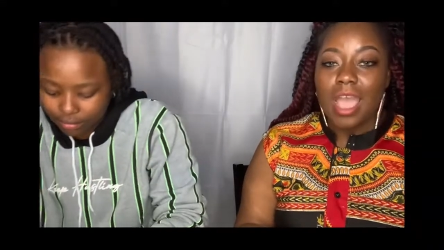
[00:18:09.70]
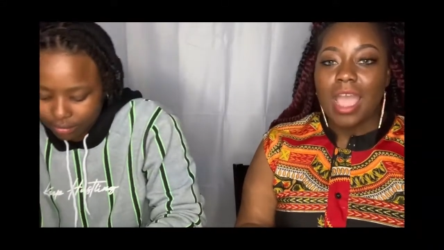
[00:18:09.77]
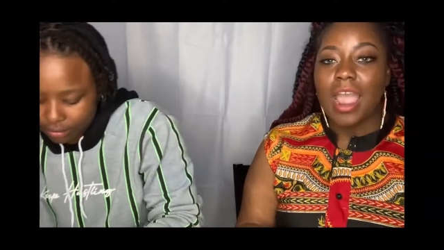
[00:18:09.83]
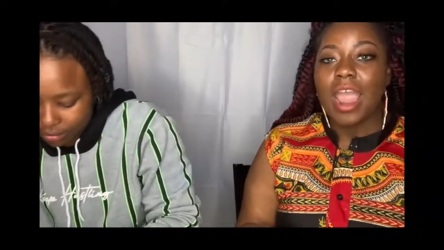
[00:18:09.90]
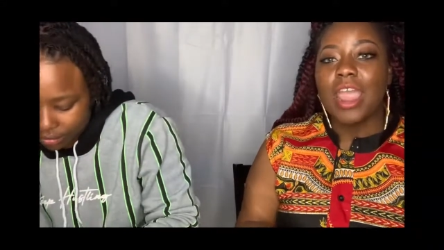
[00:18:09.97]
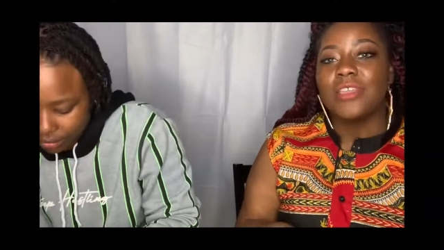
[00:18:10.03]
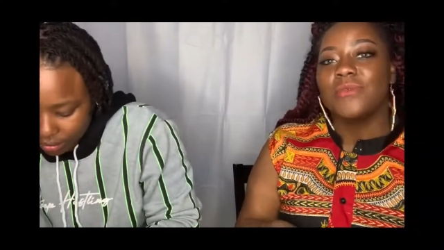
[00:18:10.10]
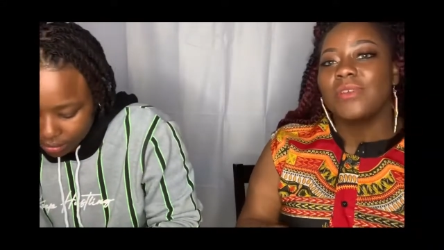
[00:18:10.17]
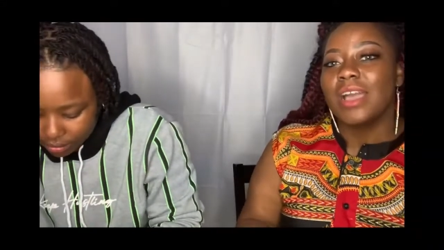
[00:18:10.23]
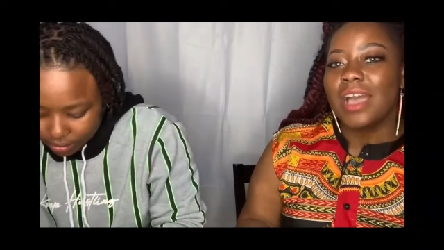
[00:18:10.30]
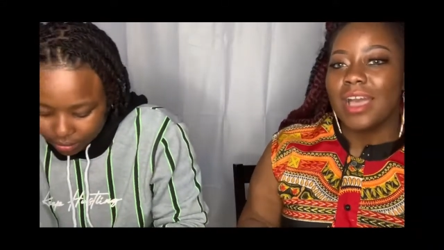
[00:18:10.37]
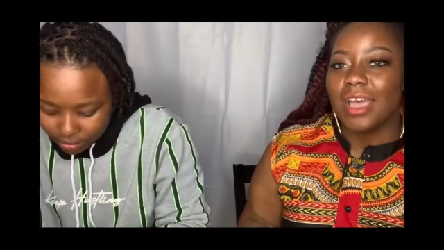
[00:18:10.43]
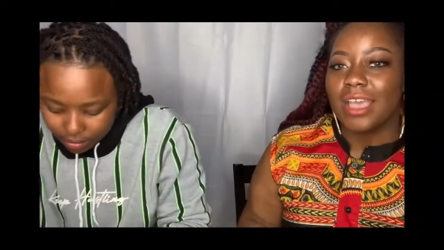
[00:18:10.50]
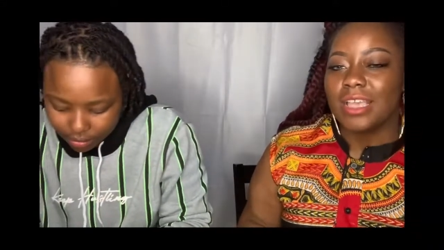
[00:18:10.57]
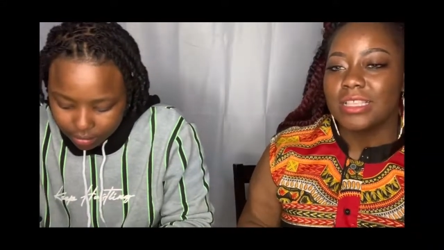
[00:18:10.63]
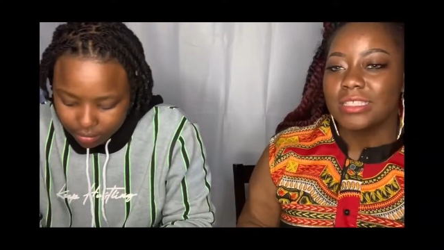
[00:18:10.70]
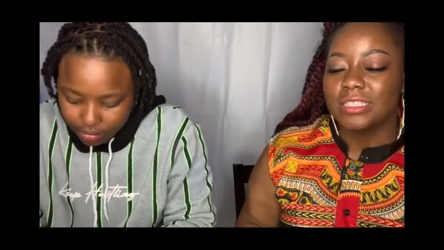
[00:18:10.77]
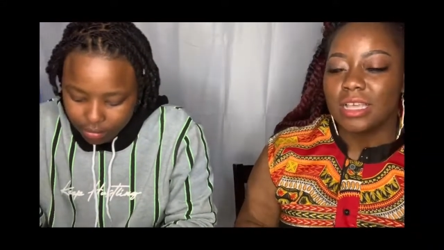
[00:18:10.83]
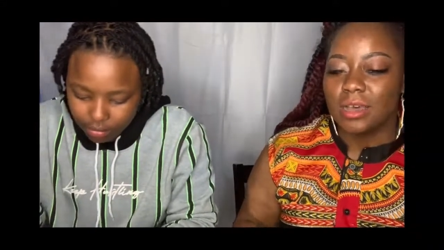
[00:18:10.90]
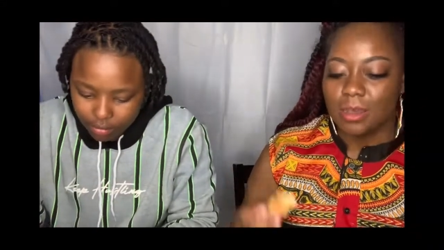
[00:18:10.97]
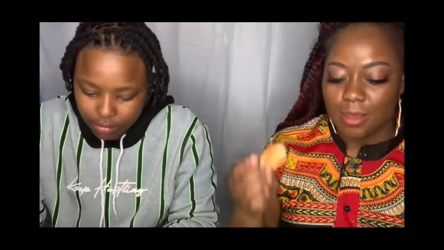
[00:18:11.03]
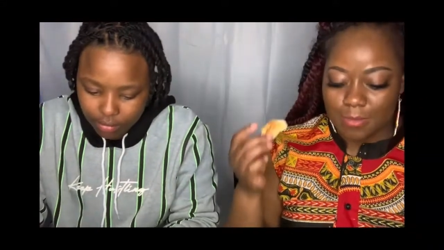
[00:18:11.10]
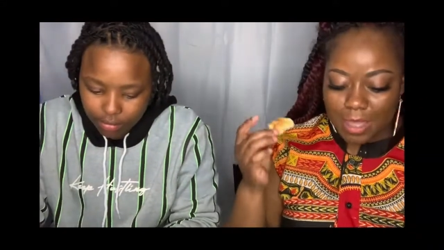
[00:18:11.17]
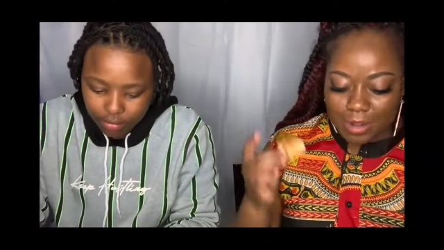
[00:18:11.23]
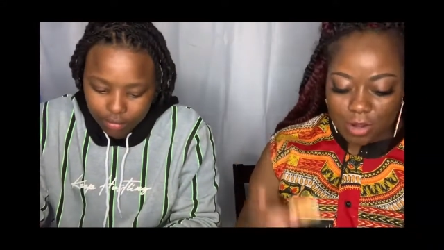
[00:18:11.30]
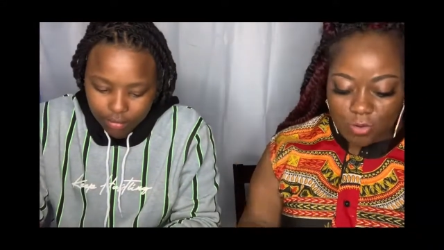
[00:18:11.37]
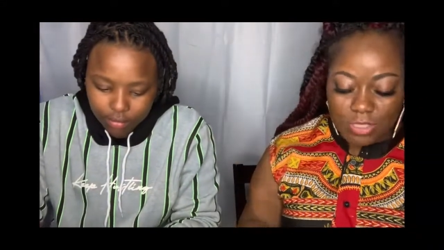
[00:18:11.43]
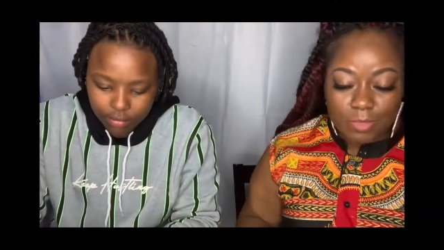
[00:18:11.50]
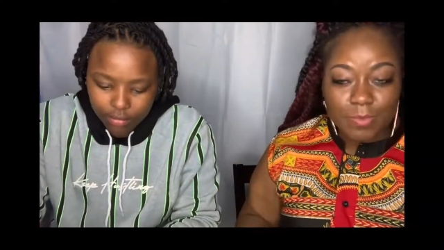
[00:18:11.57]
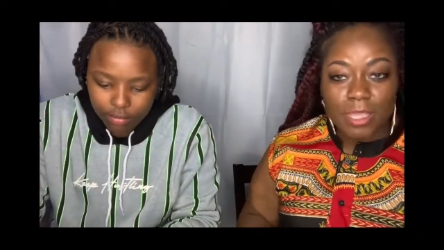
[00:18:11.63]
Speaker 1: right, you guys. Um, I
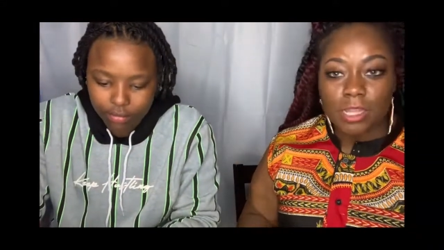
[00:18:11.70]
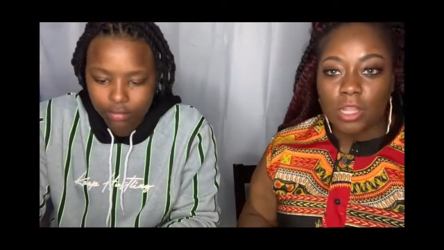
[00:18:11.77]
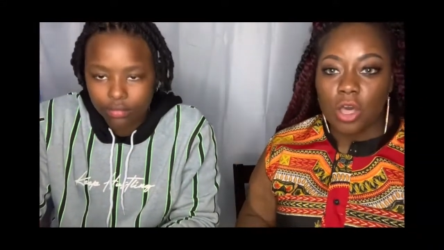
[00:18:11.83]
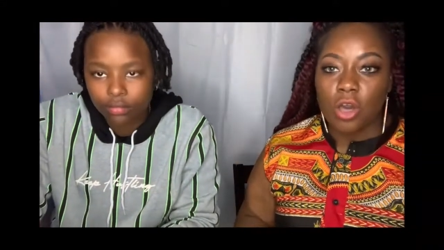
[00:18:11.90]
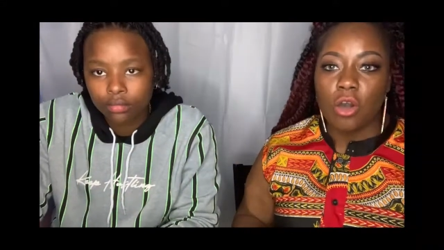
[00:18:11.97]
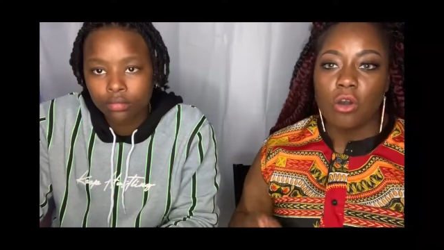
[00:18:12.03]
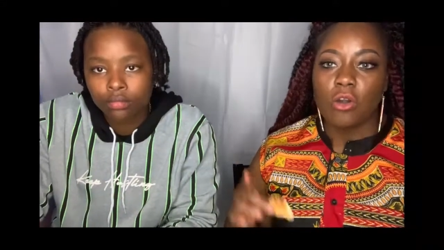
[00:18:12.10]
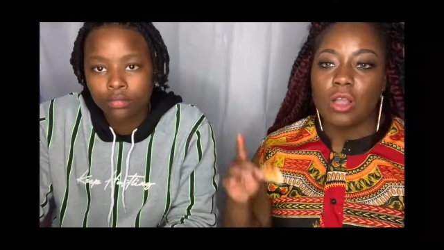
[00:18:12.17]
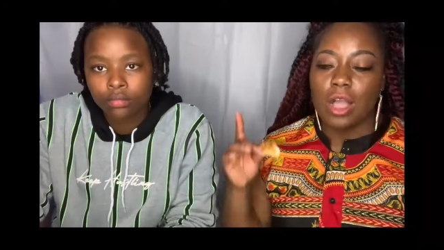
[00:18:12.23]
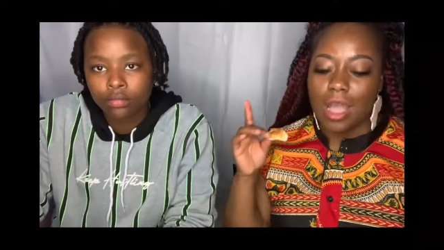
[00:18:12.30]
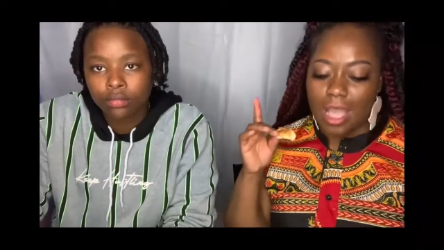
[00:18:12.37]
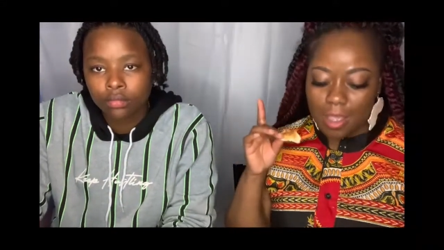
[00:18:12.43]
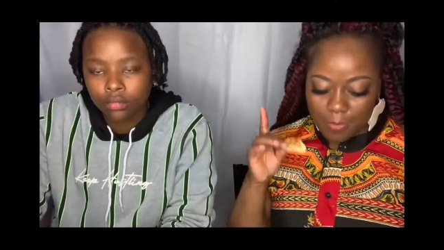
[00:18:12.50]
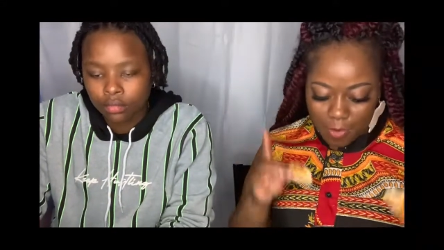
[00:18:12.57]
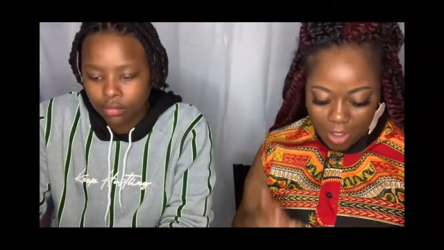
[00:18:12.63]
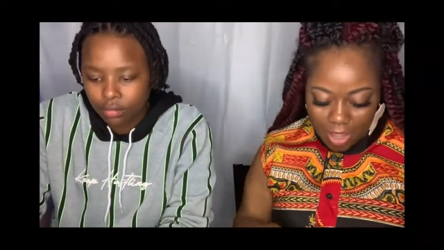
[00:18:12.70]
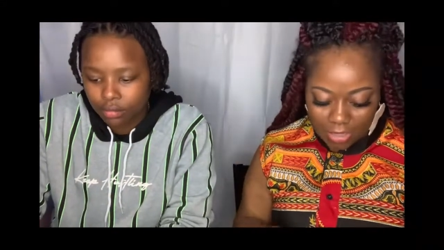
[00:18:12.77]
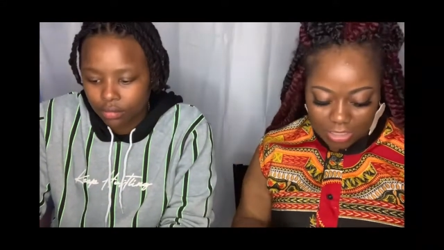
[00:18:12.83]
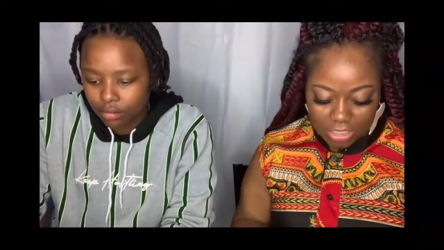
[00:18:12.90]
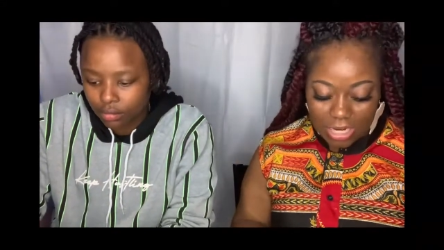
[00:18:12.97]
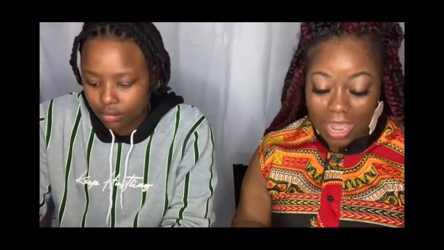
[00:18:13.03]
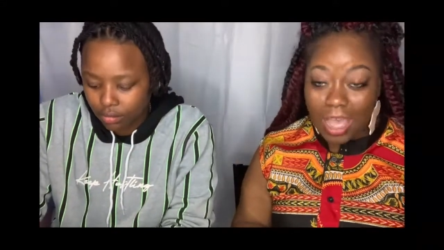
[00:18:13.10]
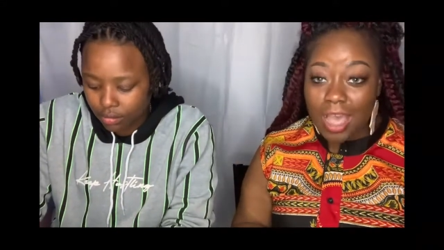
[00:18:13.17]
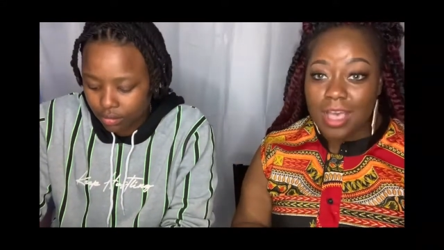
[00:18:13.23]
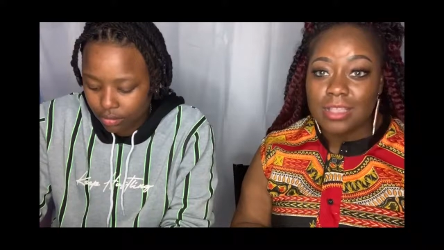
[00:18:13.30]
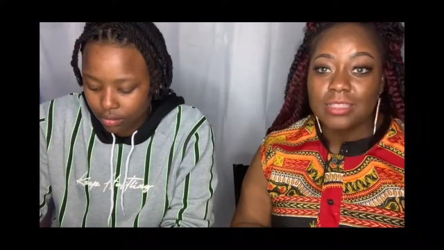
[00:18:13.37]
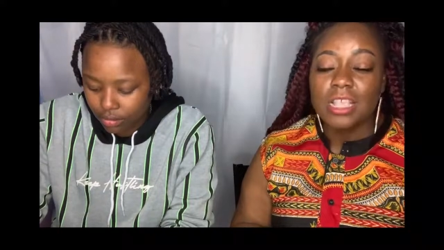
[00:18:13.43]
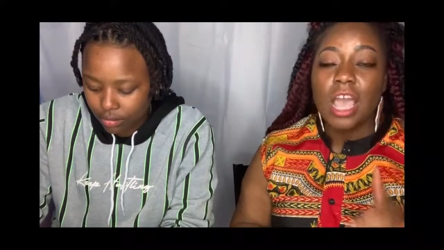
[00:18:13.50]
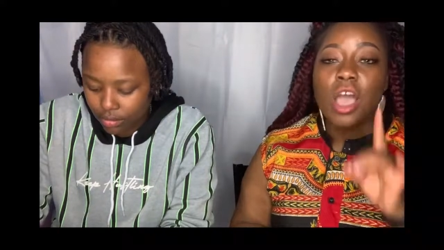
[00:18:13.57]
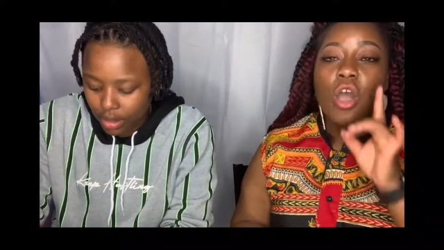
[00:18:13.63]
know it's been long. I
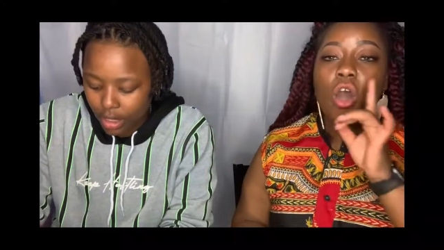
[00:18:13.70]
apologize.